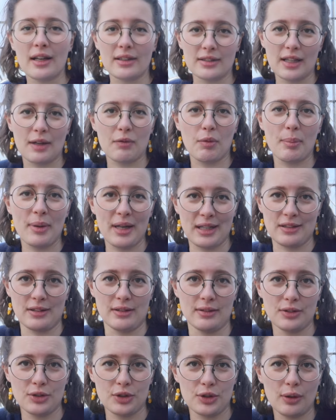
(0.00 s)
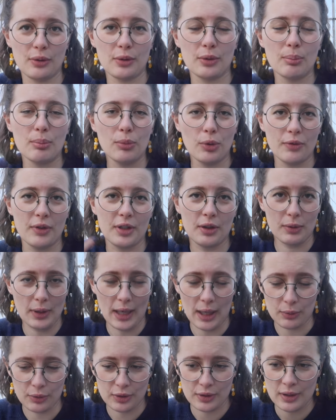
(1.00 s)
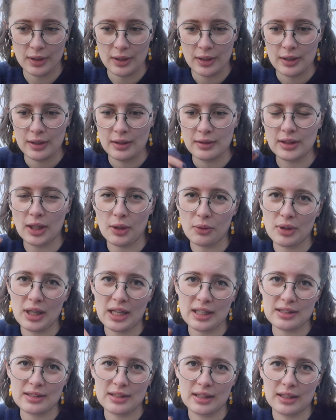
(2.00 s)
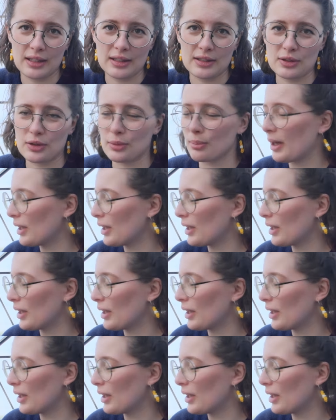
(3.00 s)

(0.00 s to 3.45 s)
actually have a pedal to move it around. Now next thing is to